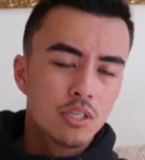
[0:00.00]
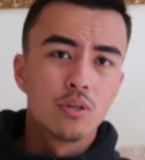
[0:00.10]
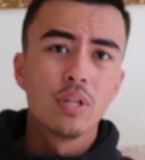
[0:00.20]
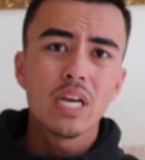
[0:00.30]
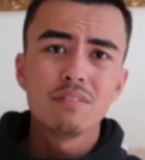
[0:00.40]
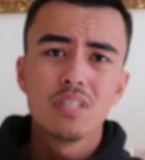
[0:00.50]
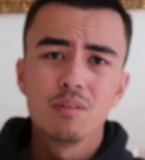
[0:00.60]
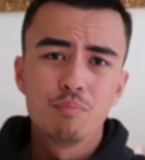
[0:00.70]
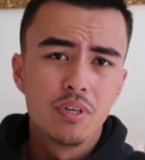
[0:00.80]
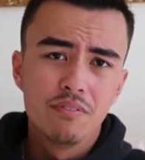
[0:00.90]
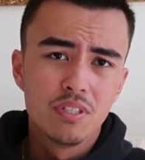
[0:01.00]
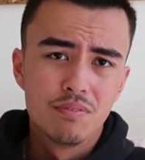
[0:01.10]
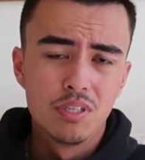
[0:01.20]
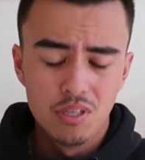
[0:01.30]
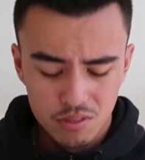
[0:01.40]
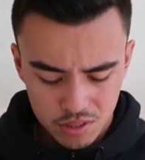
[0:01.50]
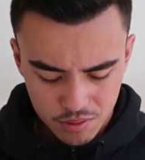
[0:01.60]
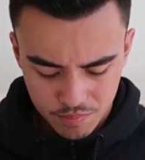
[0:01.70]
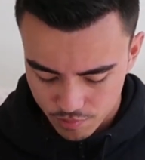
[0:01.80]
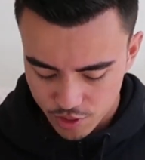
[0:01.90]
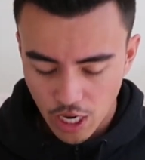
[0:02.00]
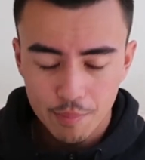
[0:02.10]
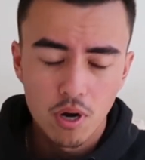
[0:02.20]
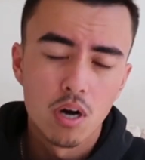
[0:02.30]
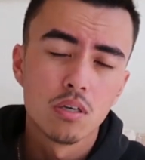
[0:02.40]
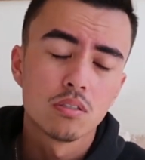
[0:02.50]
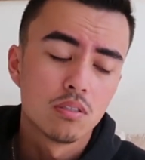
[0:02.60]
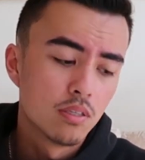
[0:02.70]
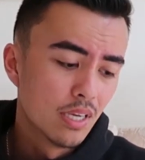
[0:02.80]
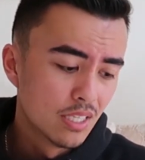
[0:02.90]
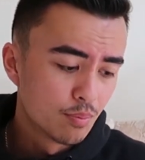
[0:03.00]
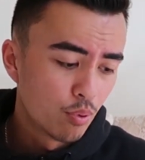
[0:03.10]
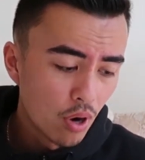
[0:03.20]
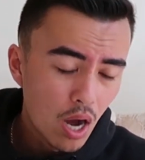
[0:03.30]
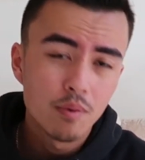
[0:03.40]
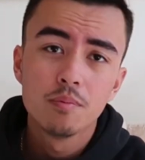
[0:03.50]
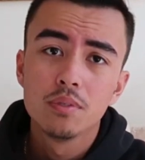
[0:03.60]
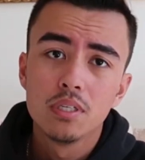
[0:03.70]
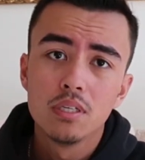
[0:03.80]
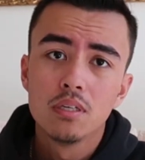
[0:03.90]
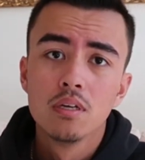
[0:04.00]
So like I said in previous videos, Shop Carls is probably